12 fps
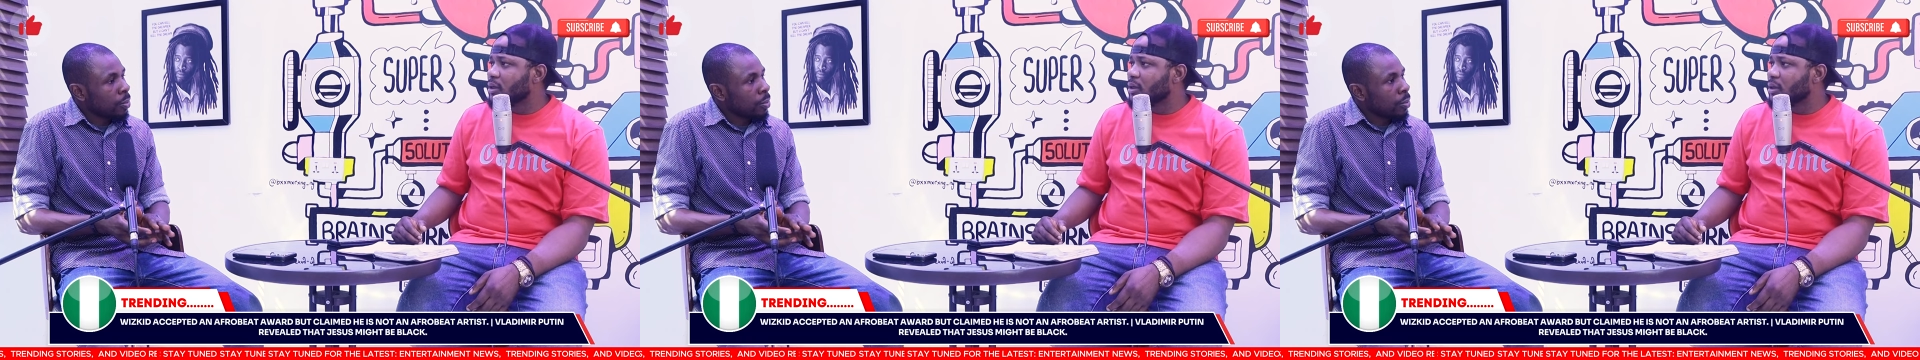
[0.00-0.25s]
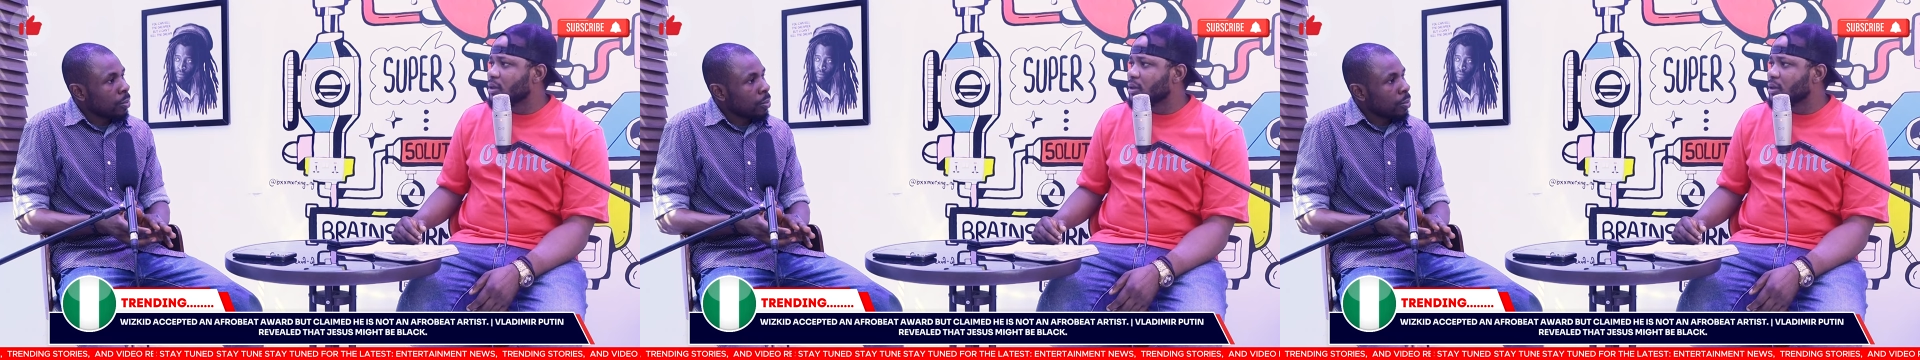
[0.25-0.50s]

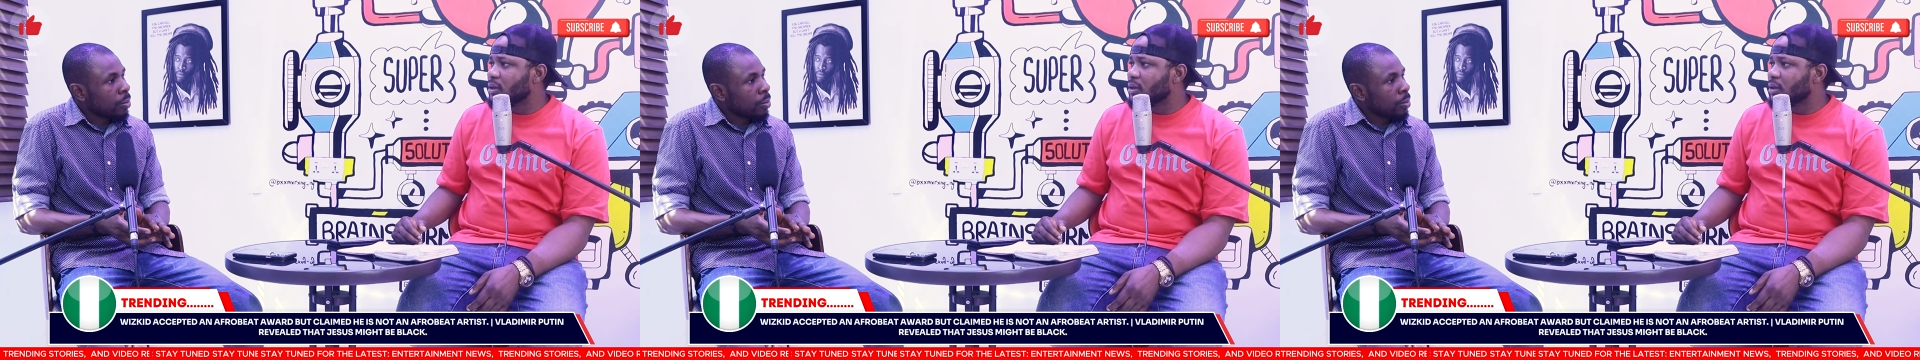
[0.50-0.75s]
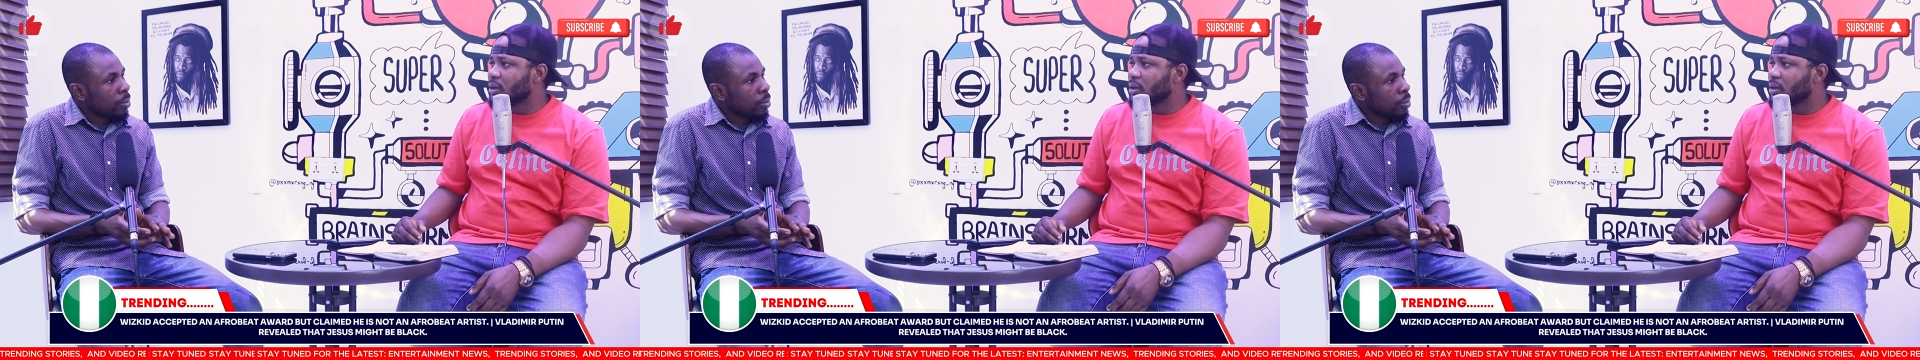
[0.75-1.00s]

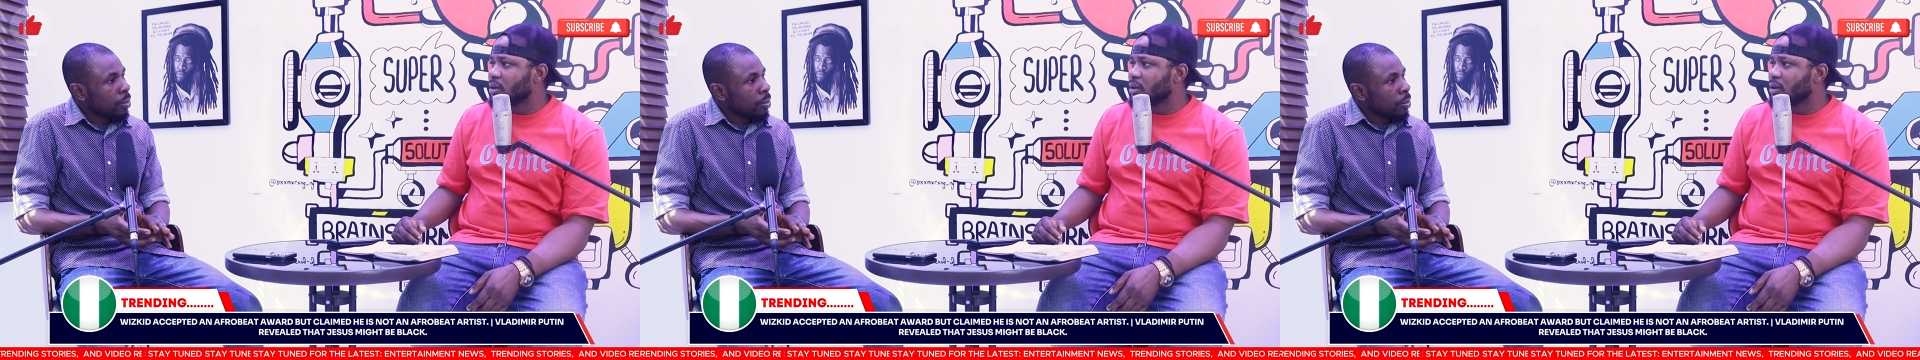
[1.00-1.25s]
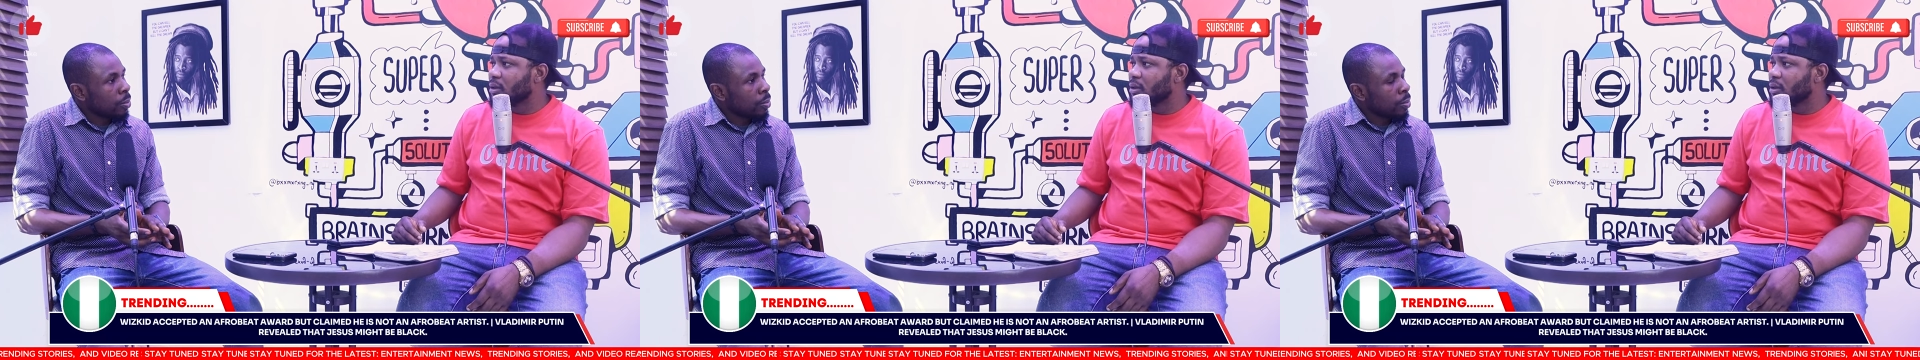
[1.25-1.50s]

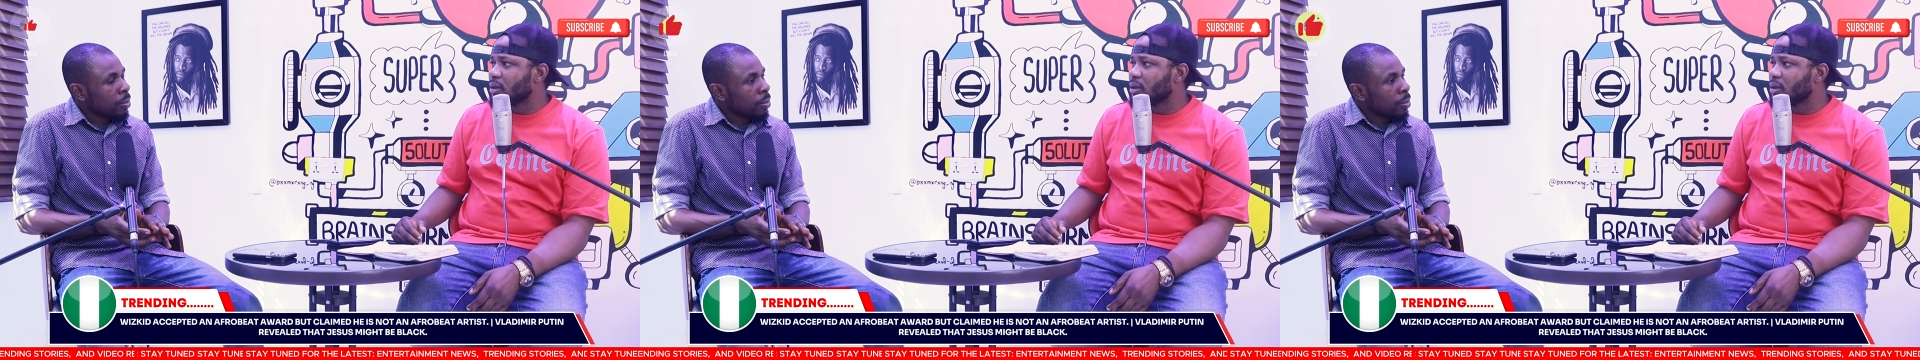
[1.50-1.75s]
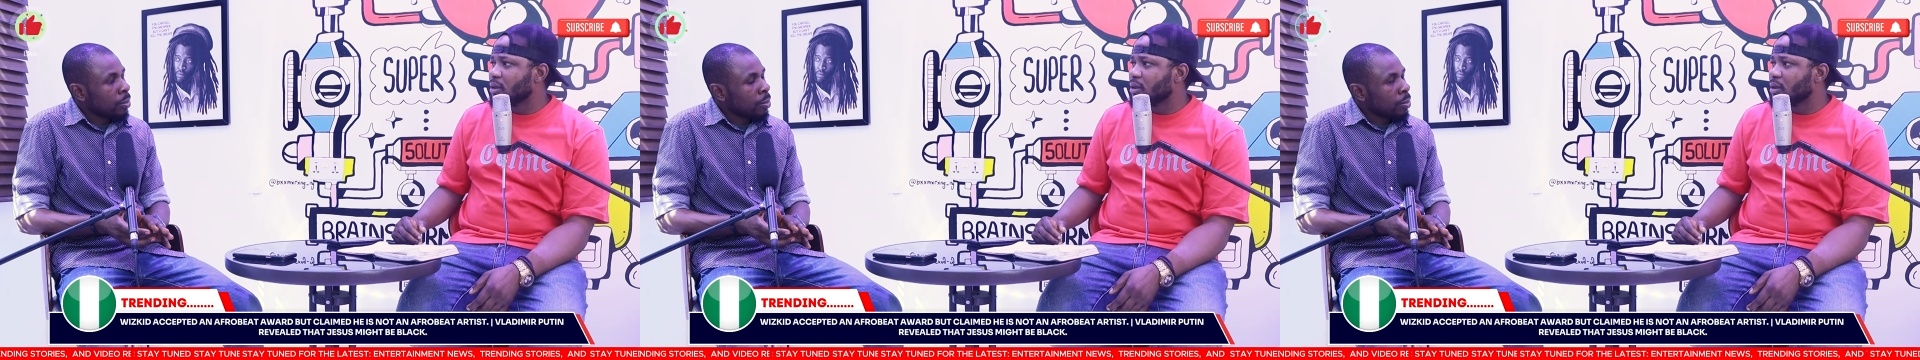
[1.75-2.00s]

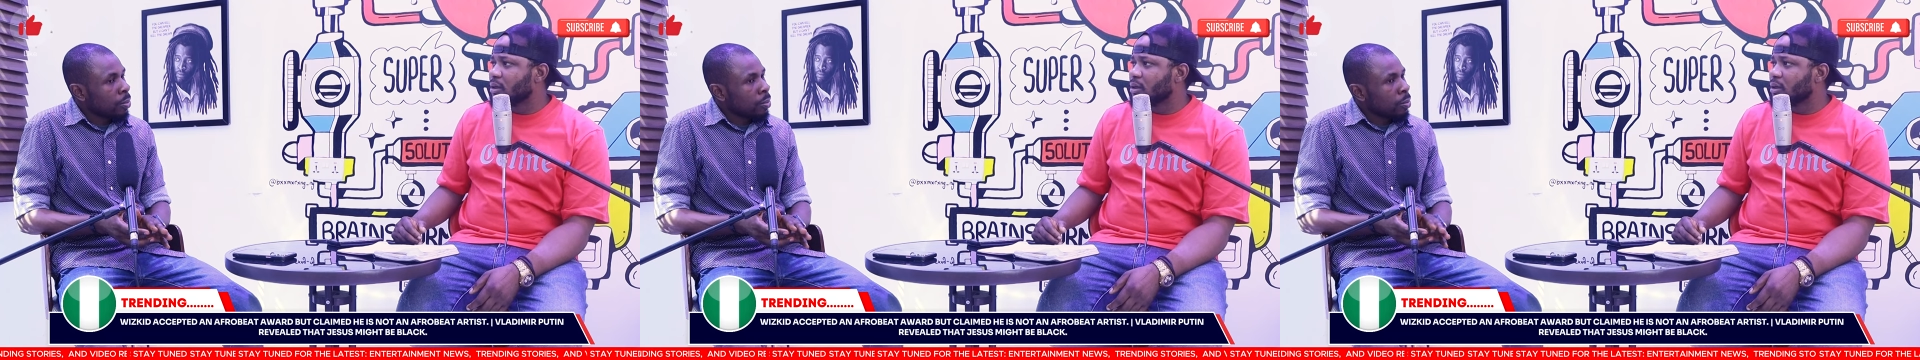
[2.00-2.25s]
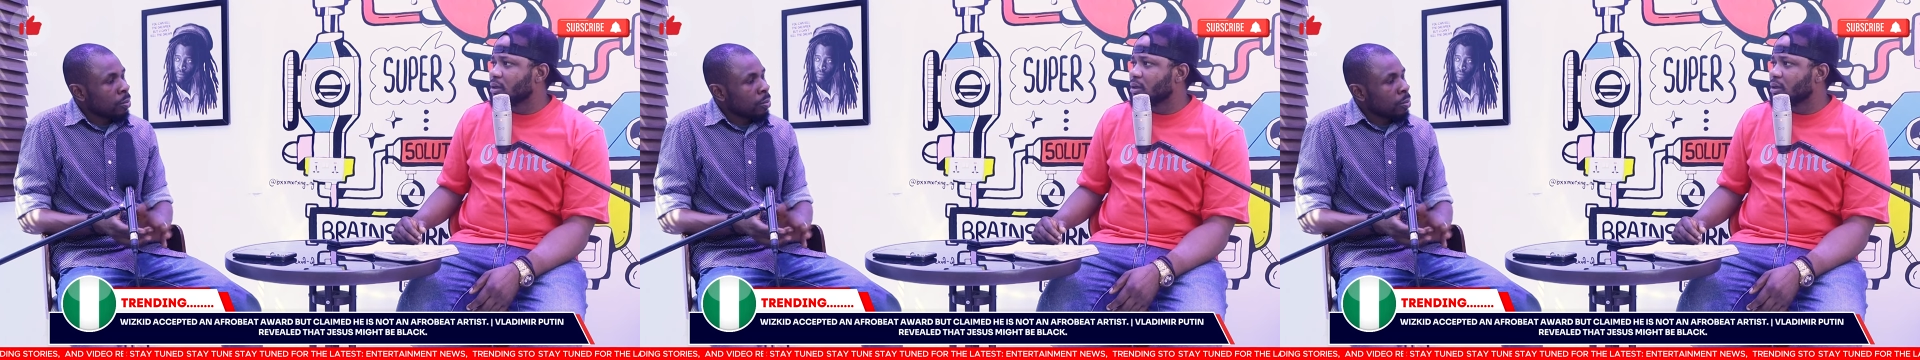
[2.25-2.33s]
Nobody speaks.